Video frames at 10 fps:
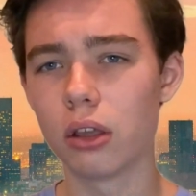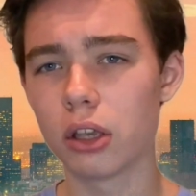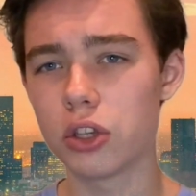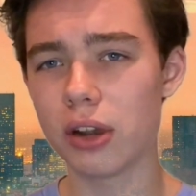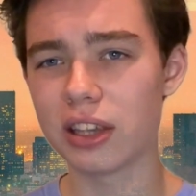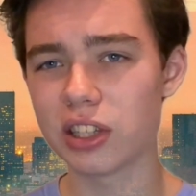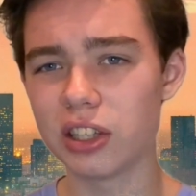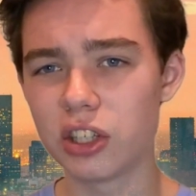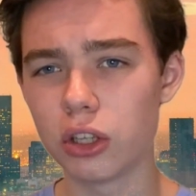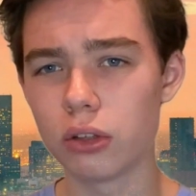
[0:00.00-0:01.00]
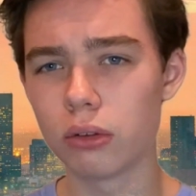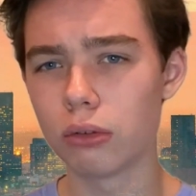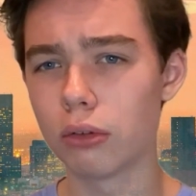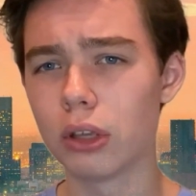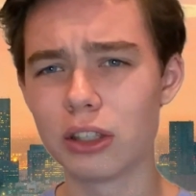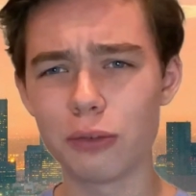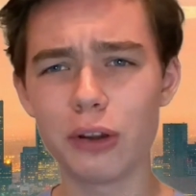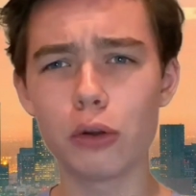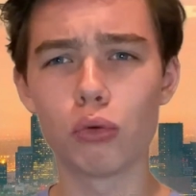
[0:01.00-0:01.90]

Because you're asking to, it's a very